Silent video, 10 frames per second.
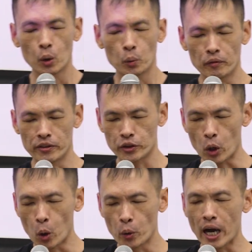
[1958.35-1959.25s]
with its
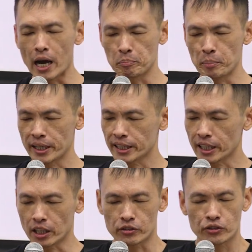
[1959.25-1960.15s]
own
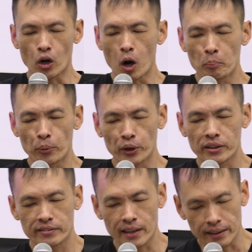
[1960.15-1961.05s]
unmaking, a storm brewing
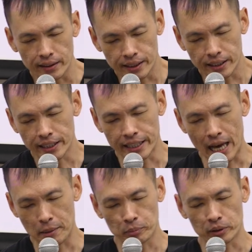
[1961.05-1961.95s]
silently in an apple,